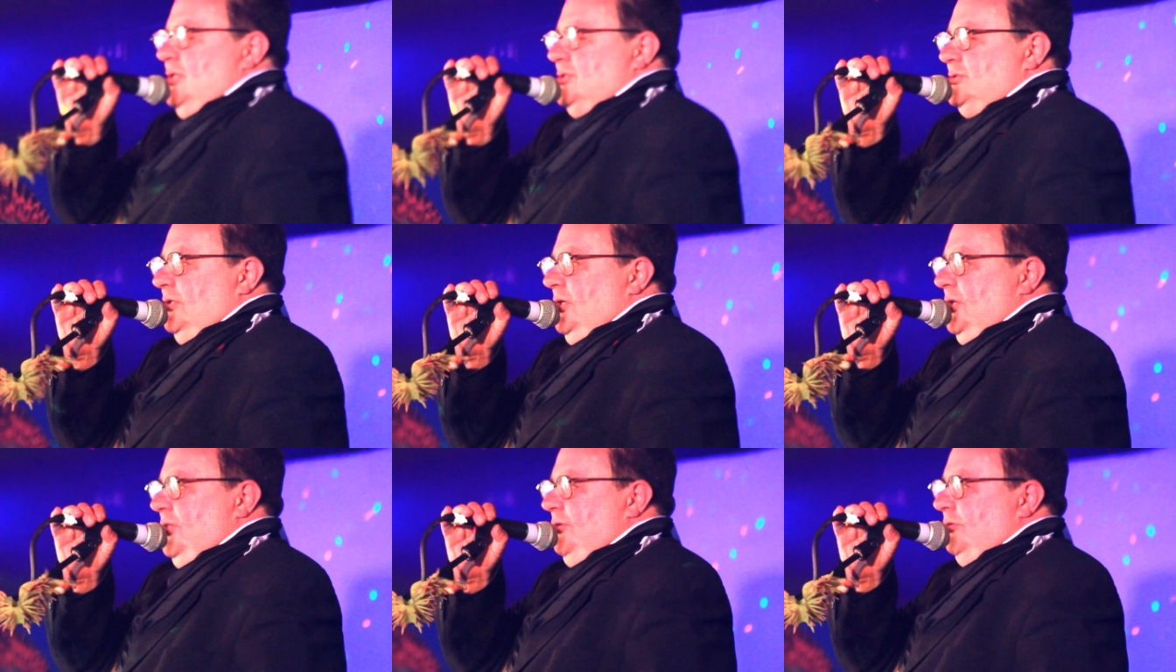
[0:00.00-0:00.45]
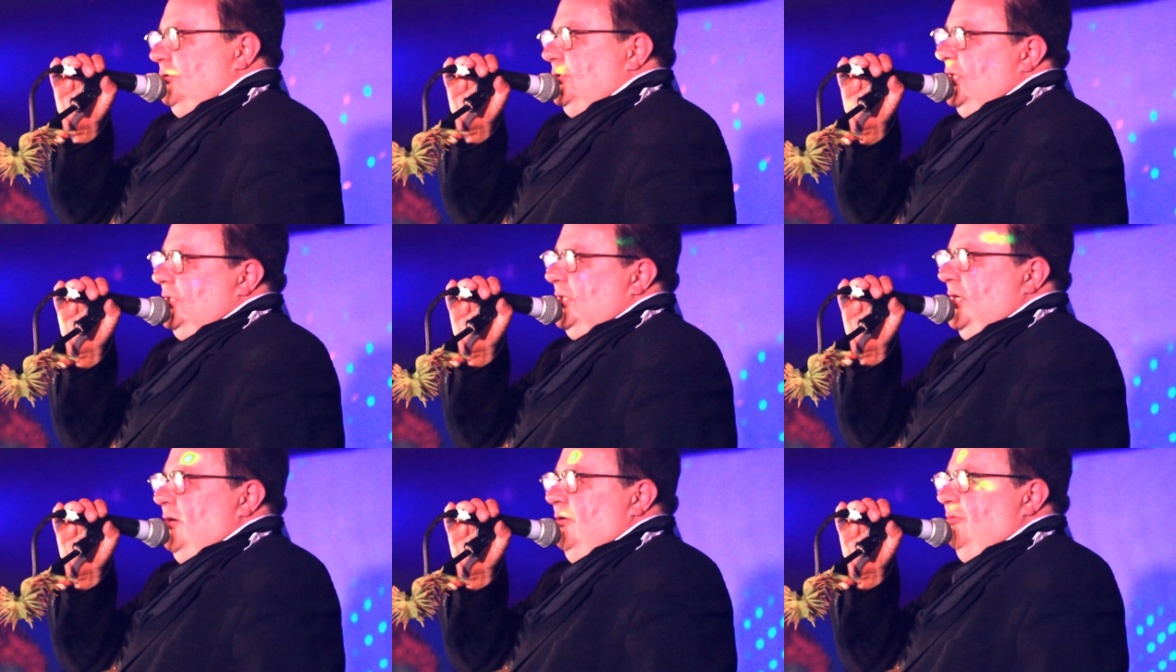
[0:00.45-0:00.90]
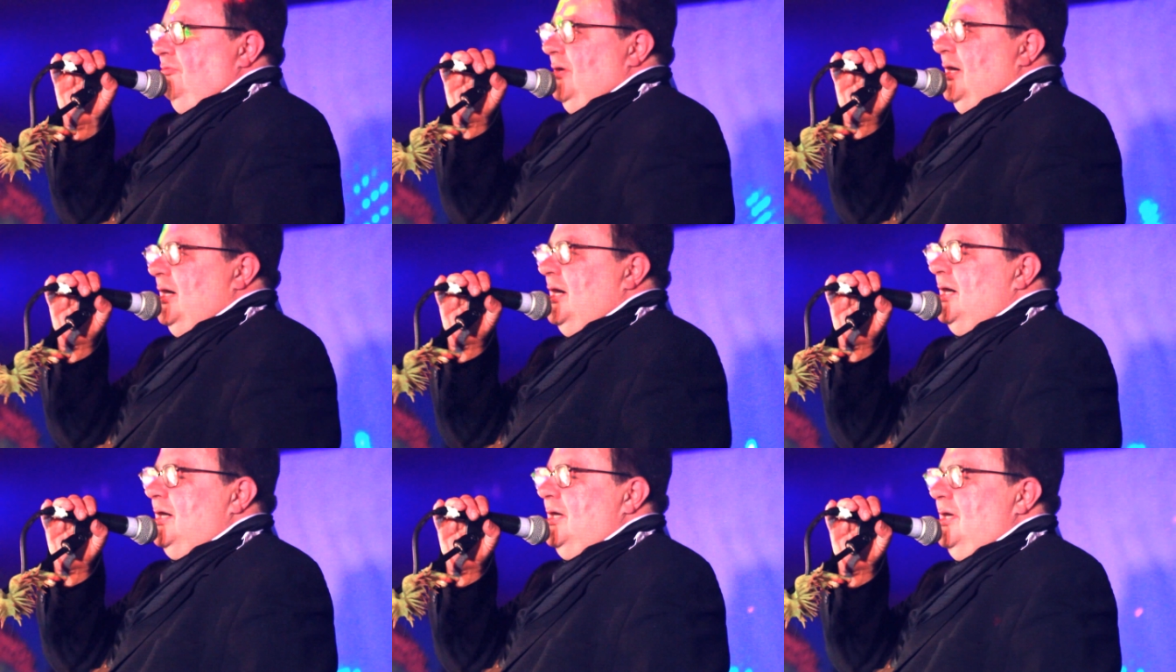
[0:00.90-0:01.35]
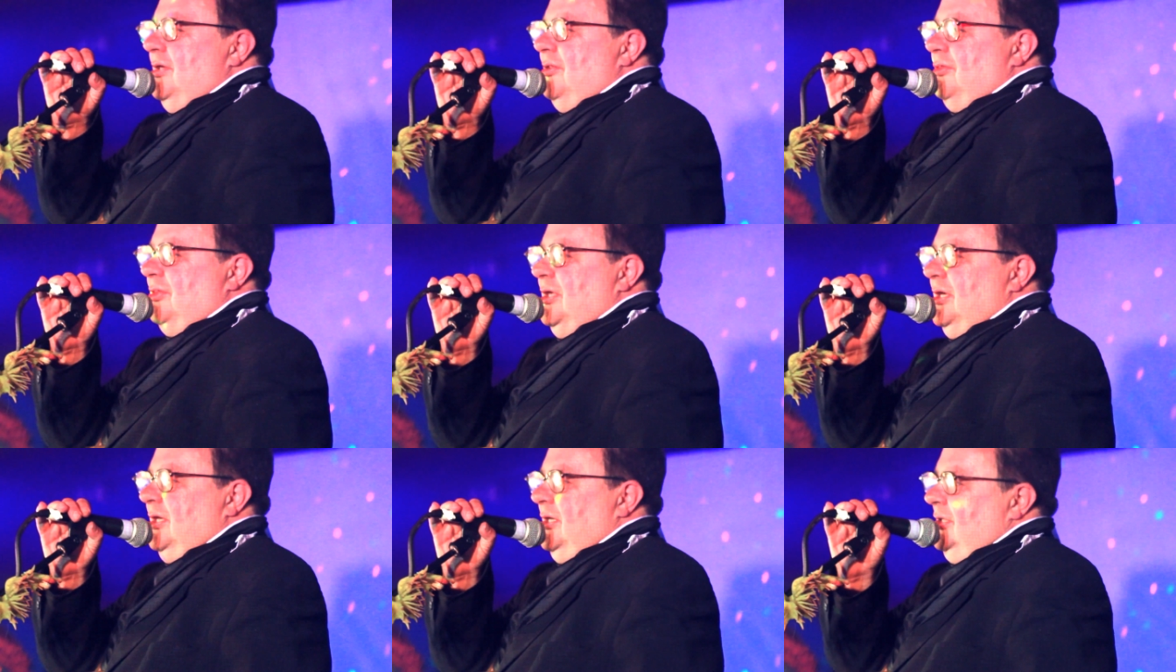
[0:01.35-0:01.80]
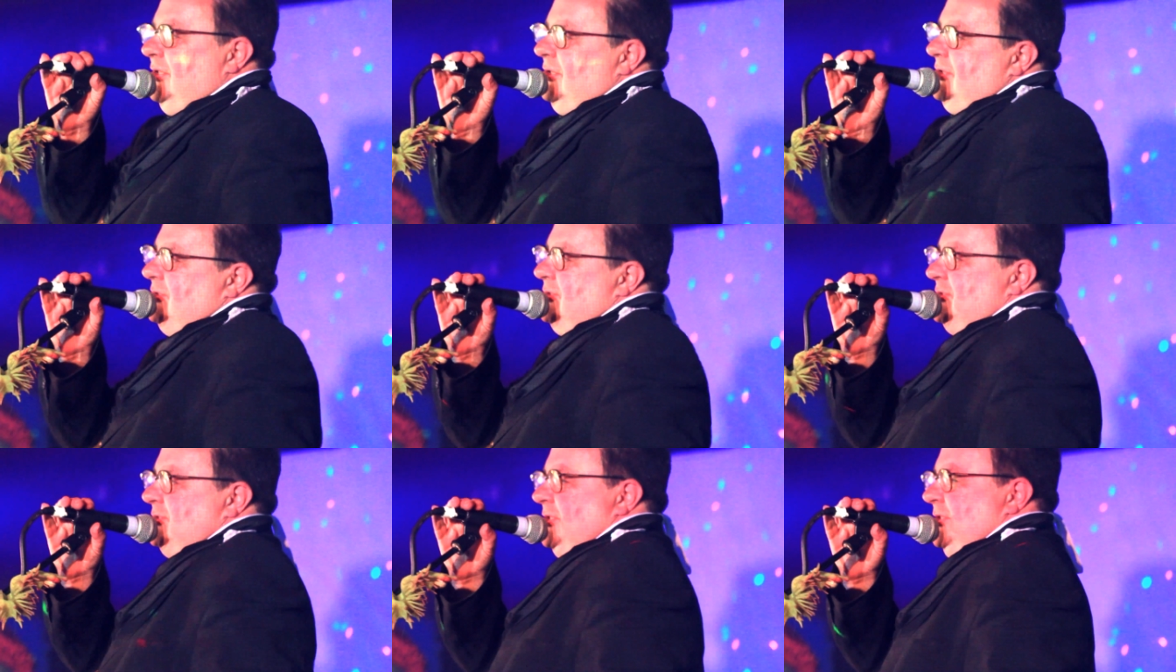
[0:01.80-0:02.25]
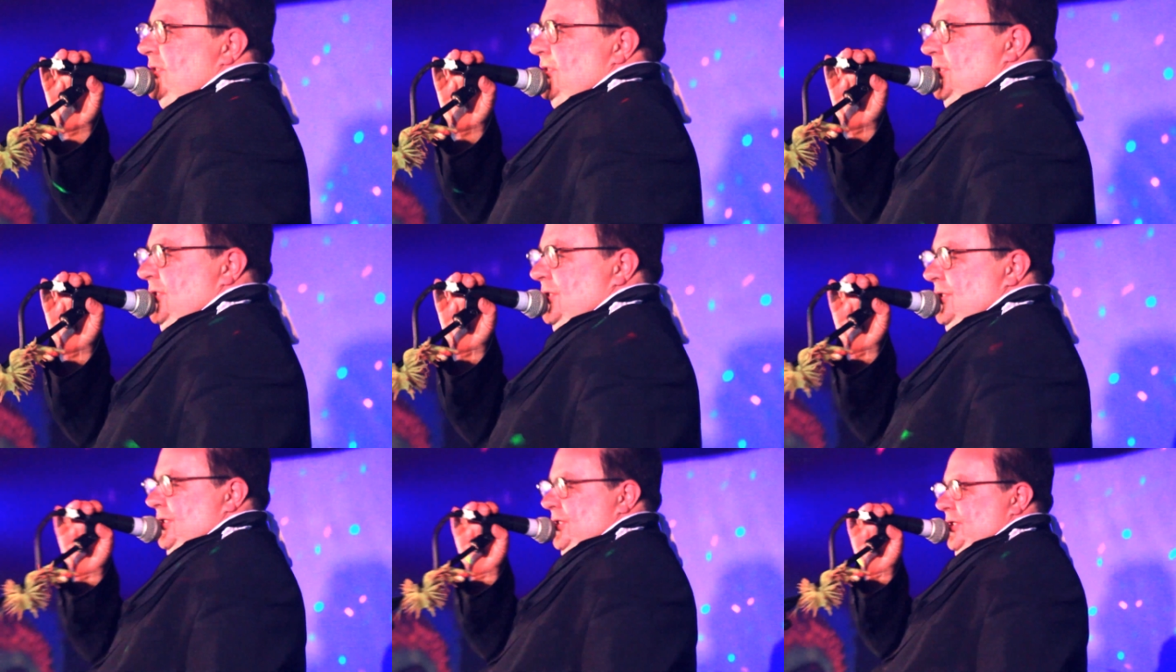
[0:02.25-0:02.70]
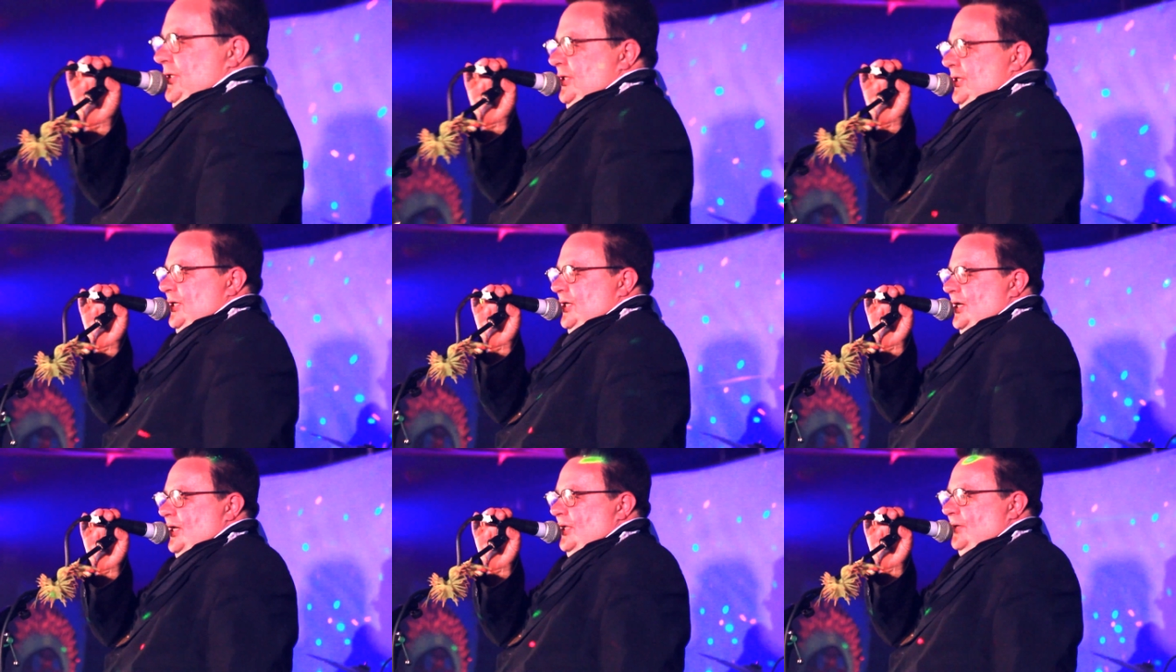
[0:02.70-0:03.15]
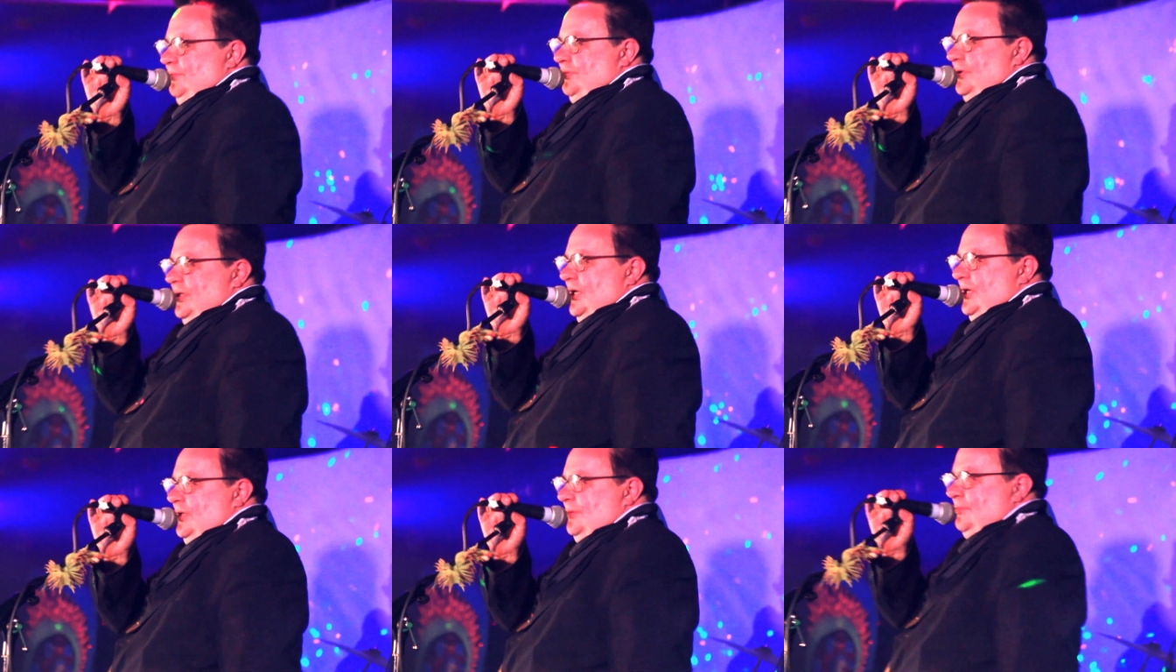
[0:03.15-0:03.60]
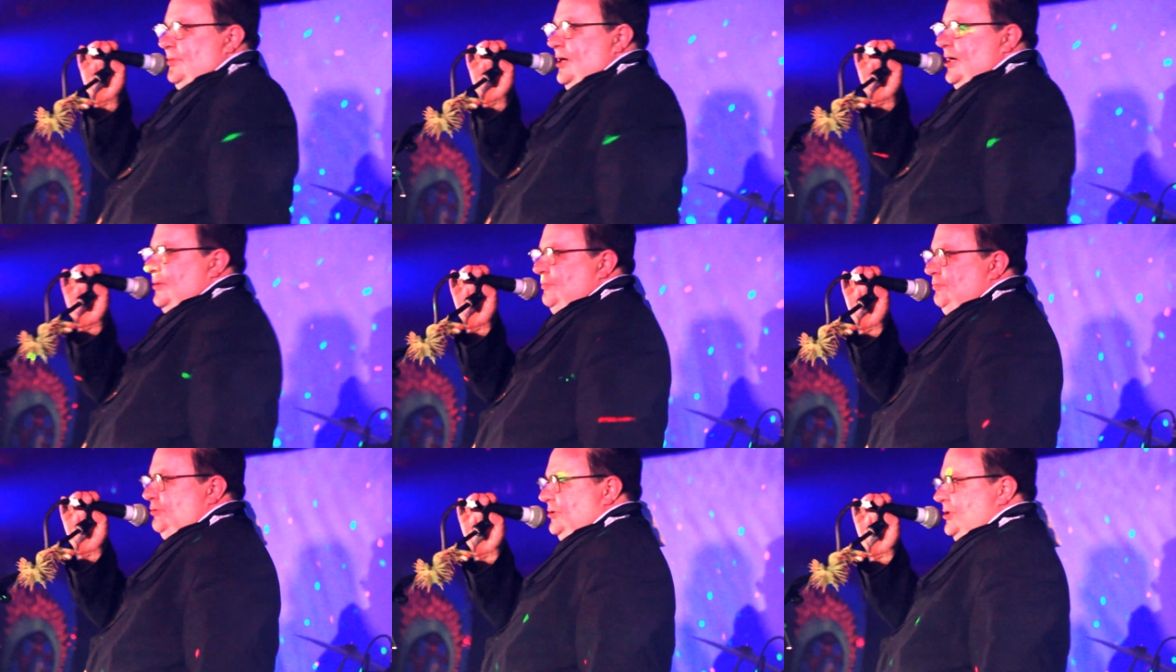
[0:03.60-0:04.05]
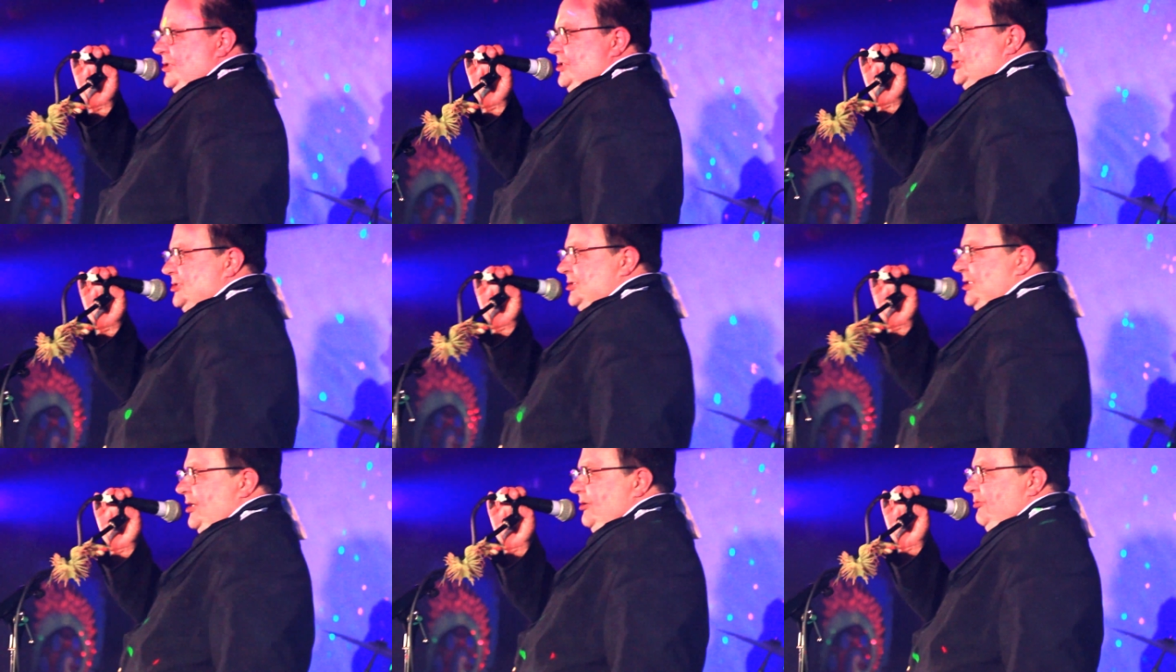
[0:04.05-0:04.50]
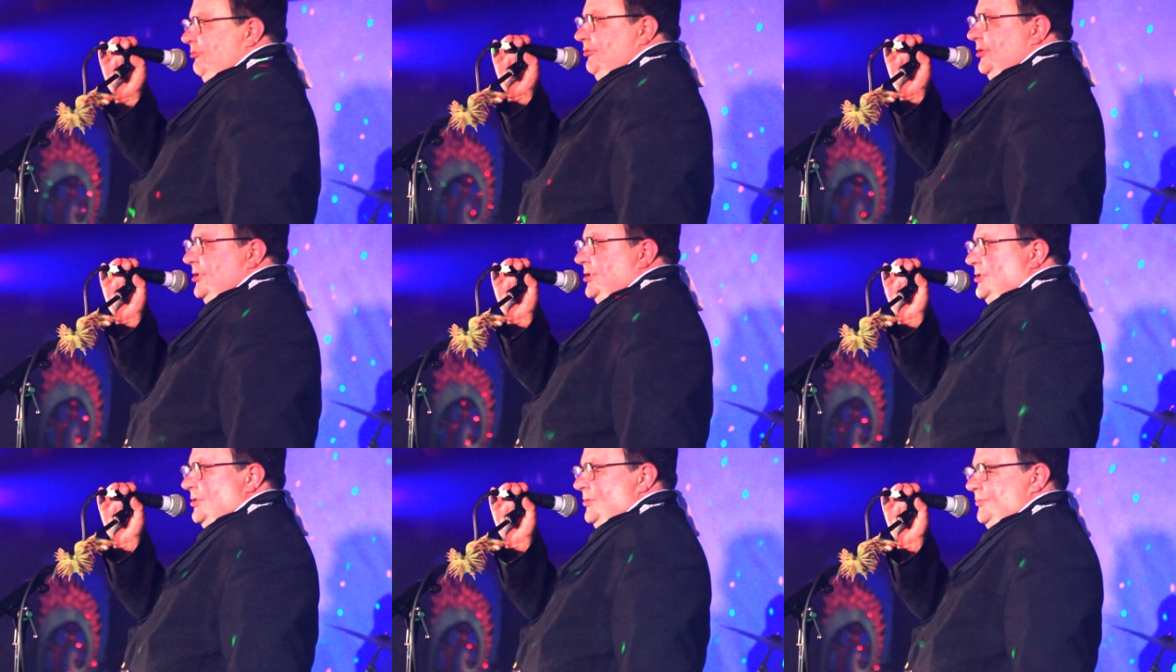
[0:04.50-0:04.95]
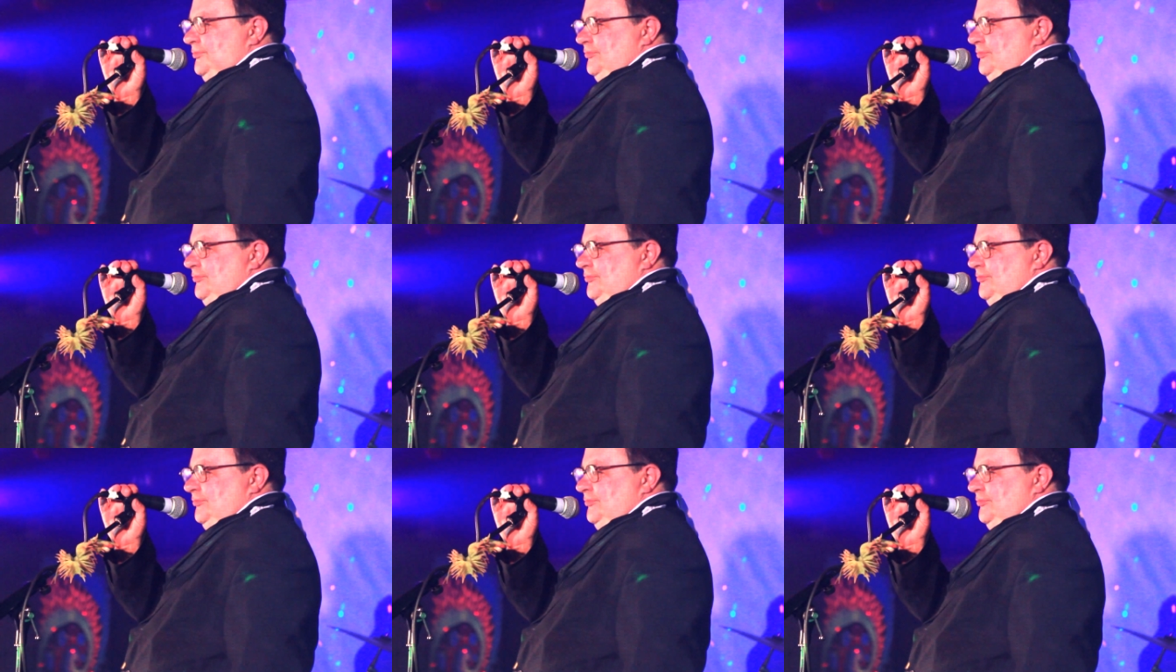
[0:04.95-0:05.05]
So I thought I'd go for higher things and bring in my priest outfit.